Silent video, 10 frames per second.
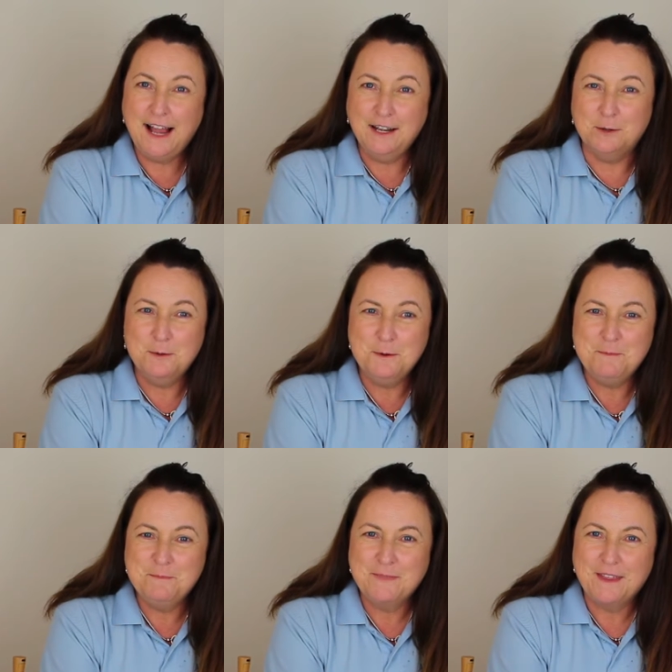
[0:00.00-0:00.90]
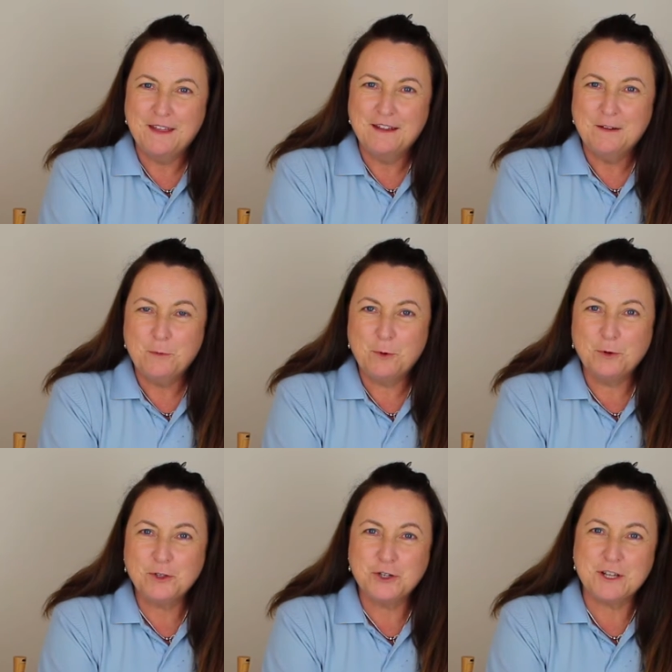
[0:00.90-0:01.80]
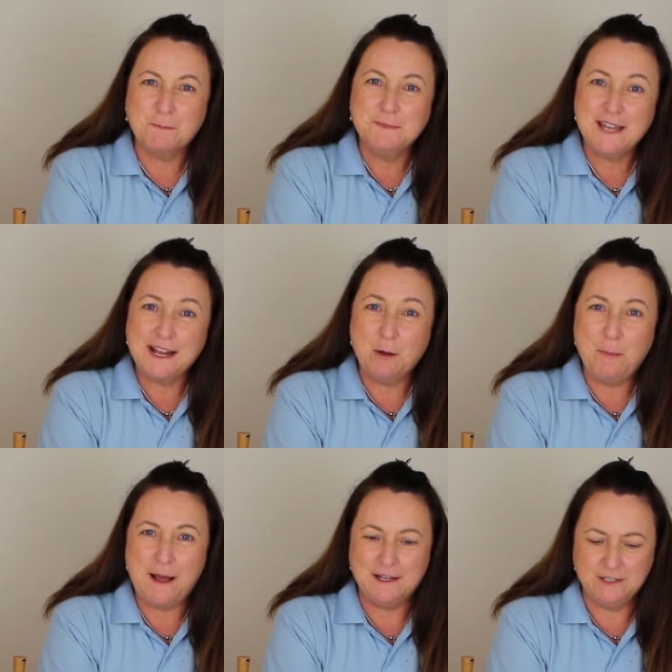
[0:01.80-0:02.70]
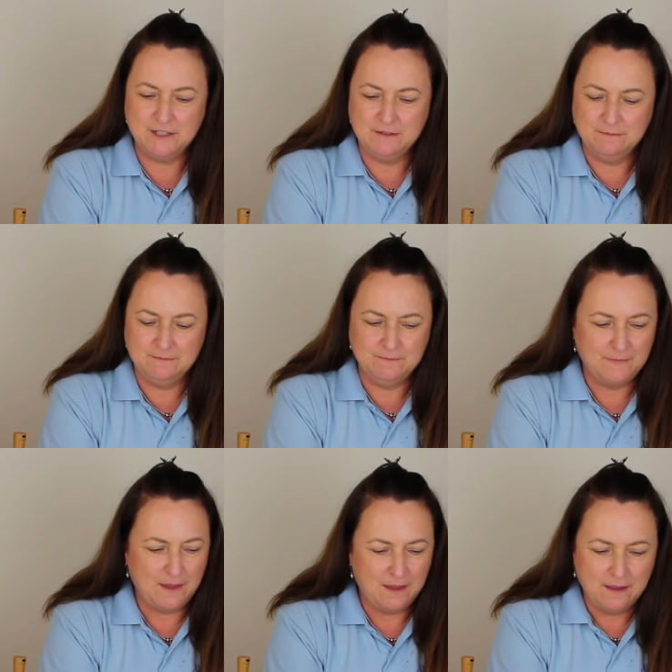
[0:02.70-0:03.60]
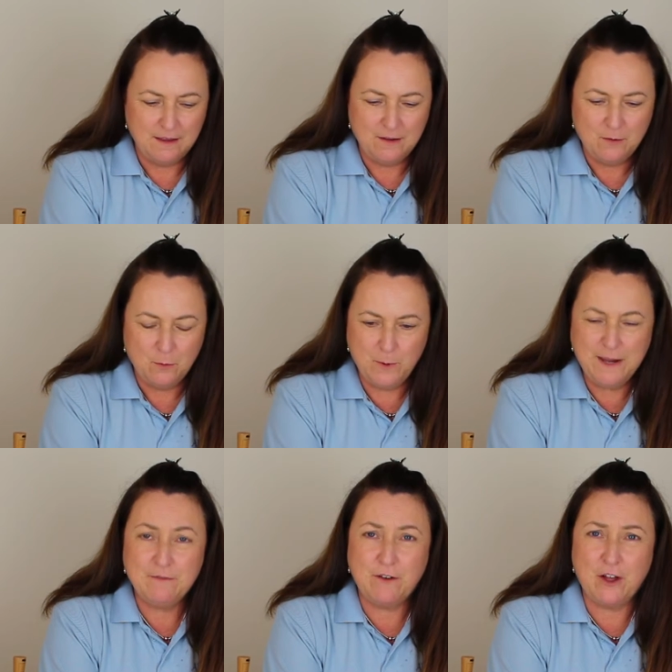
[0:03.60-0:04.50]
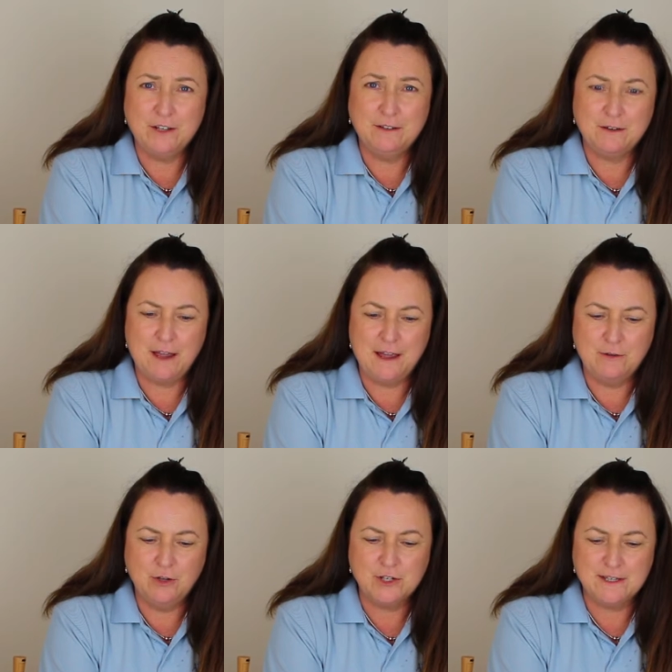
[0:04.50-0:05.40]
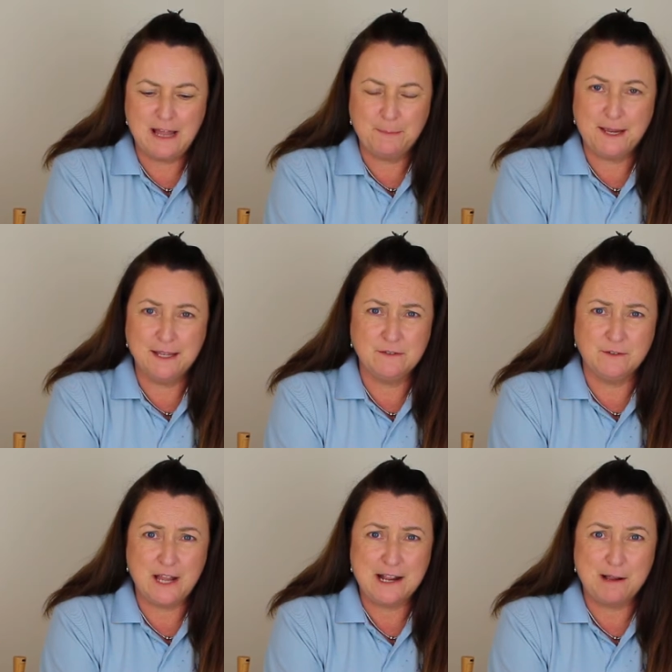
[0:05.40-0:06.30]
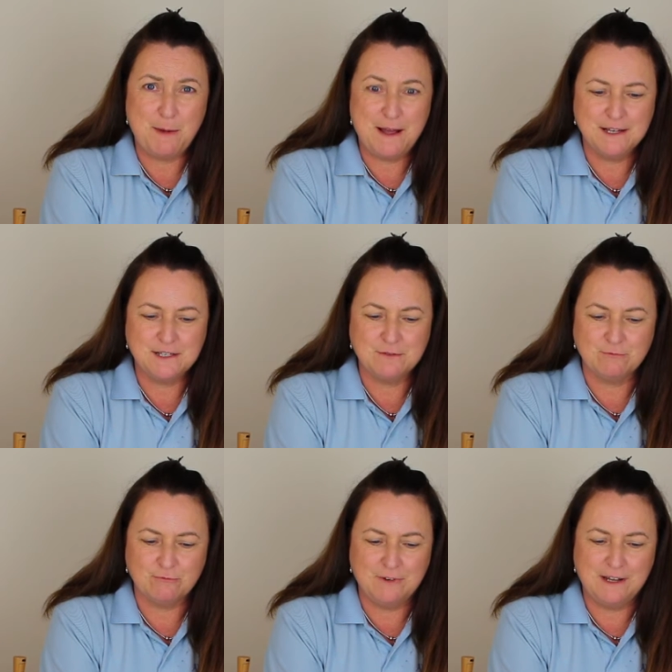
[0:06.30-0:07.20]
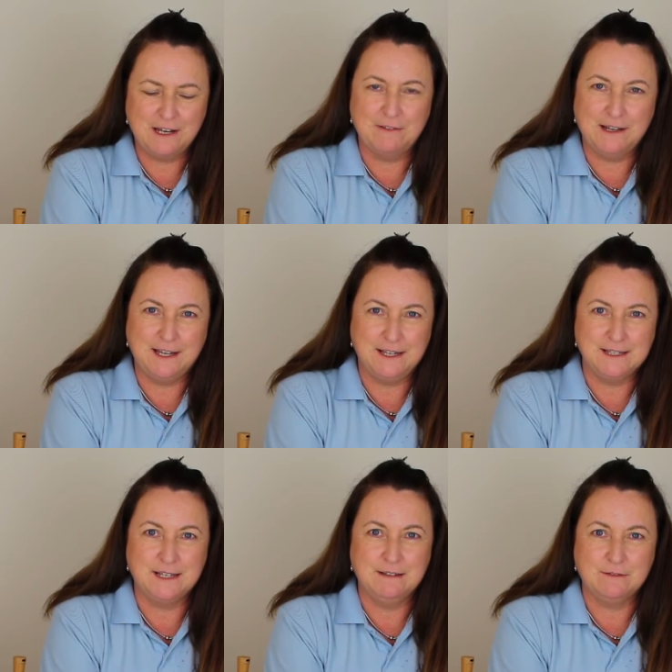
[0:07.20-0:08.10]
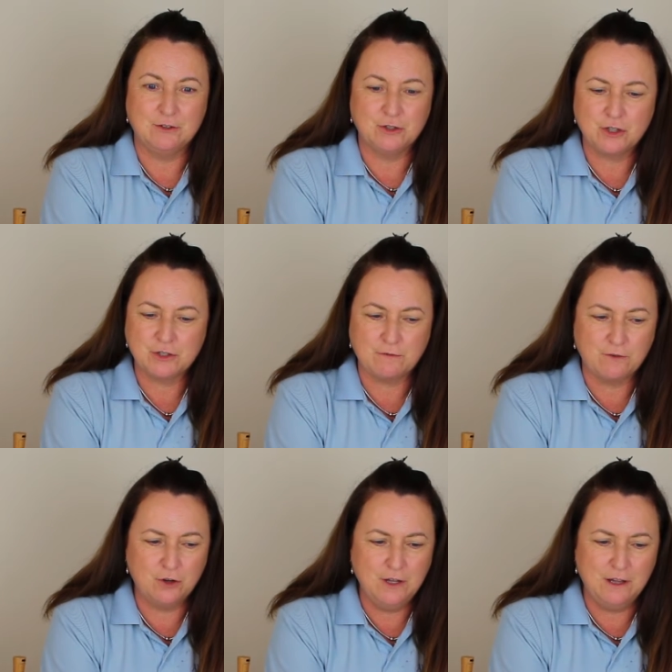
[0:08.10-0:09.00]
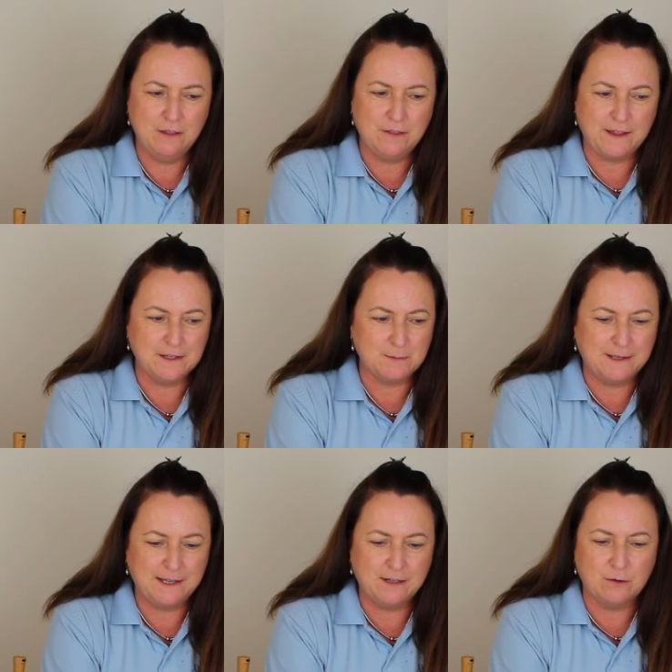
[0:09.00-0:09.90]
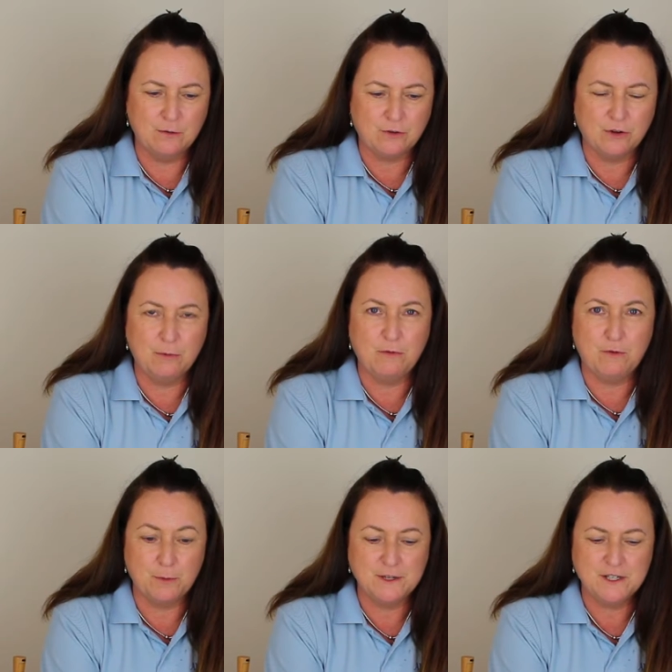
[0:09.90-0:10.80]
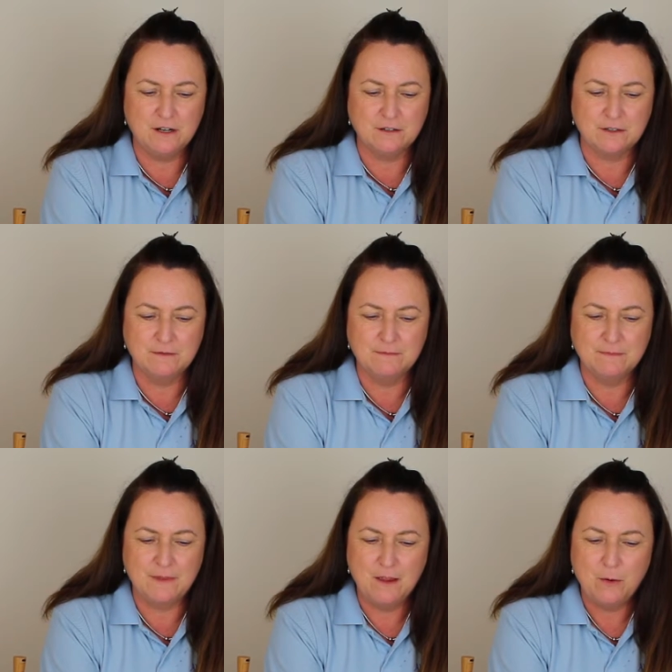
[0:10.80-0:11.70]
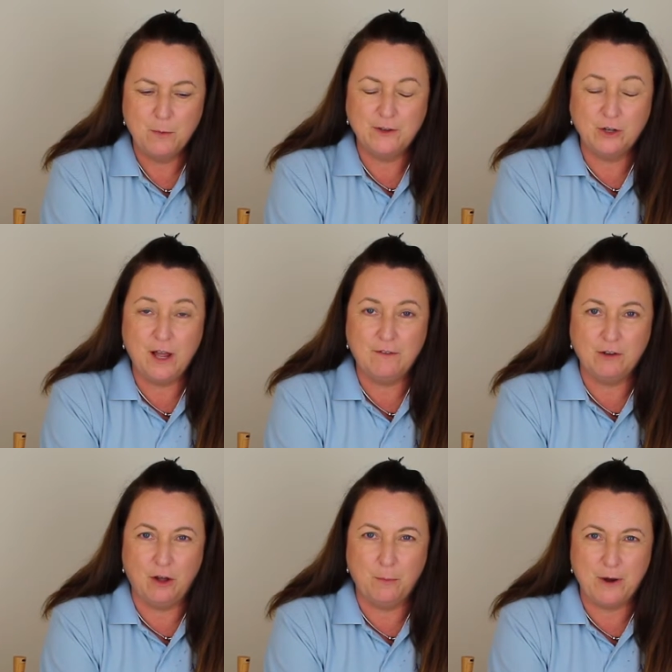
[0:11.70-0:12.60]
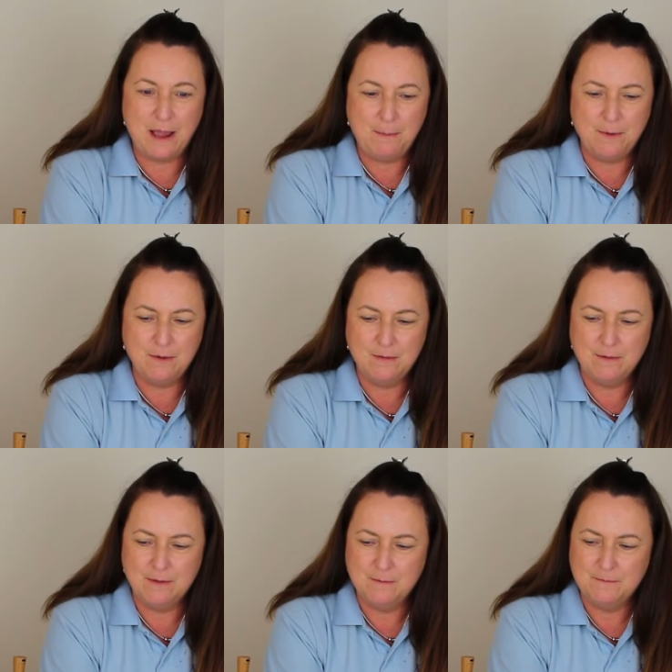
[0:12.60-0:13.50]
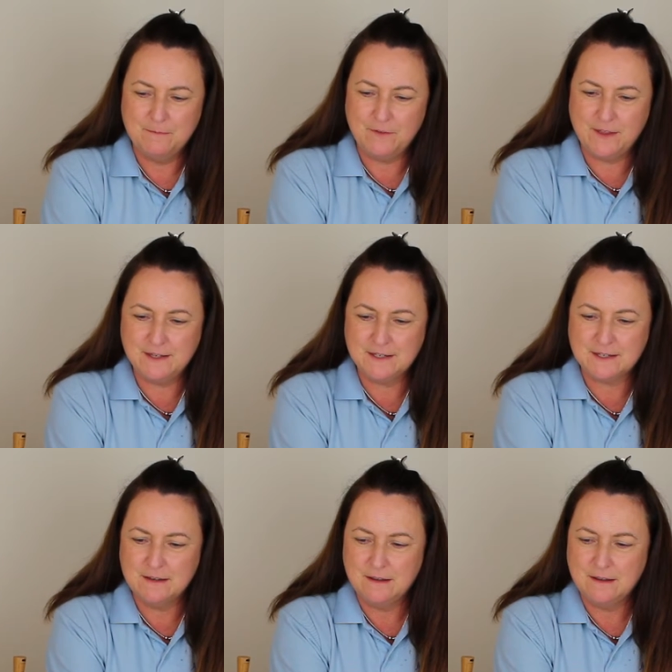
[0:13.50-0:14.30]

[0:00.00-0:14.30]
Hello, we're going to do some decoupage. We have found using napkins for decoupage really easy. There's just a few little things we need to go through before we start. We do have a lot of prep for this,